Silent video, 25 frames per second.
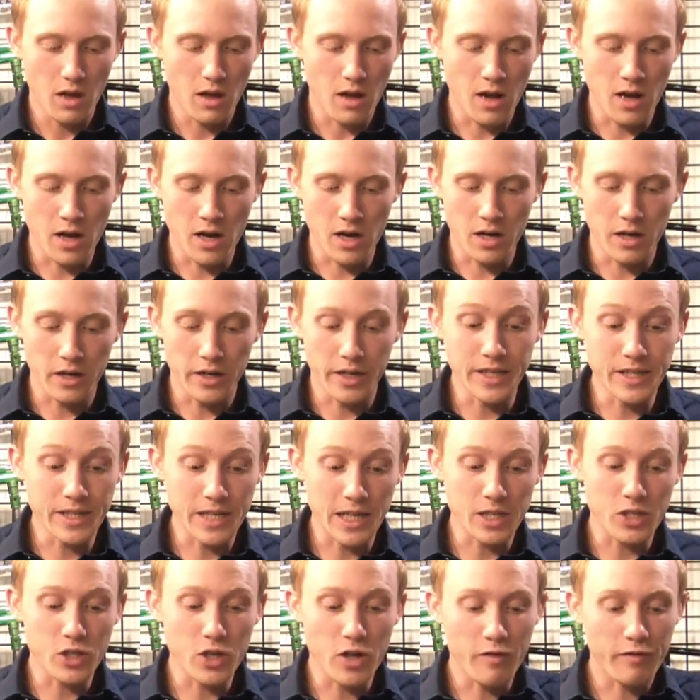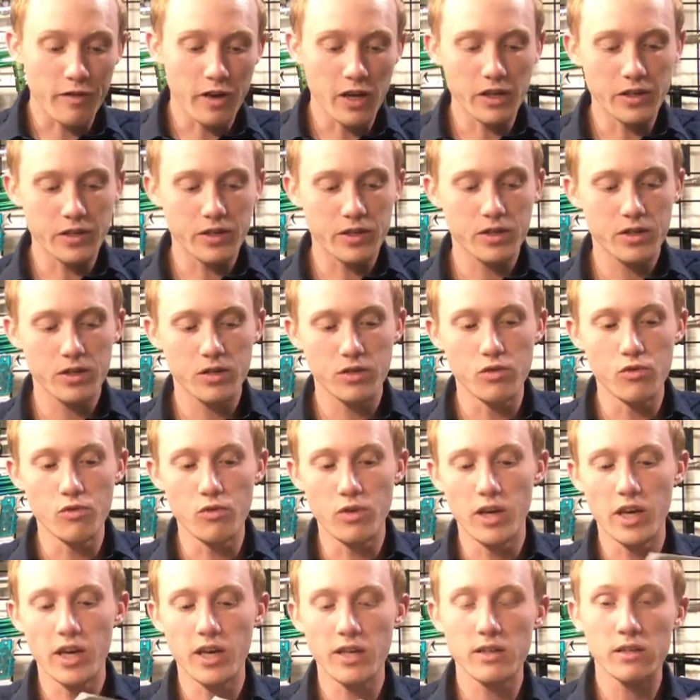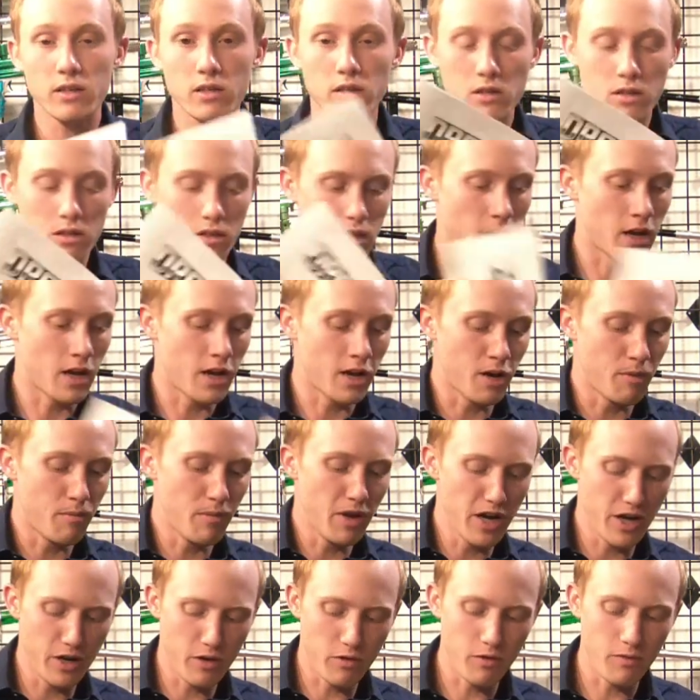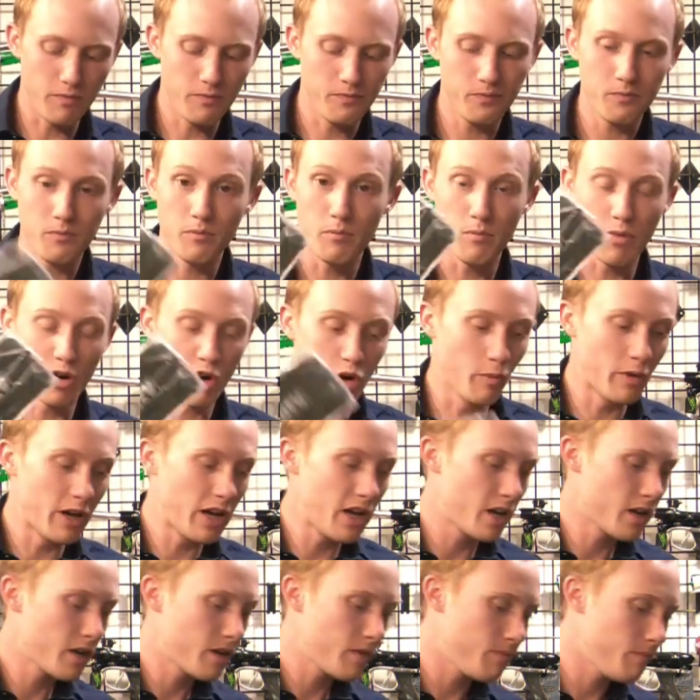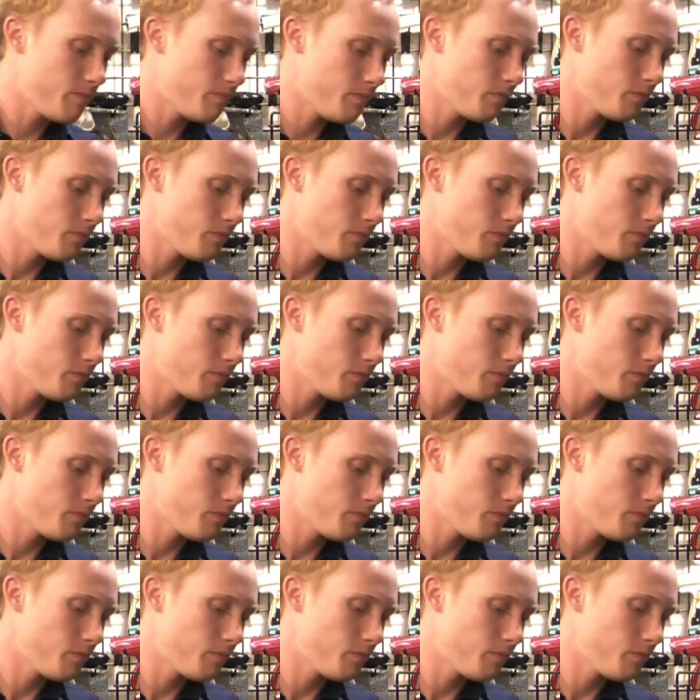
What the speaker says: Inside soft case, you get manual, barrel bag,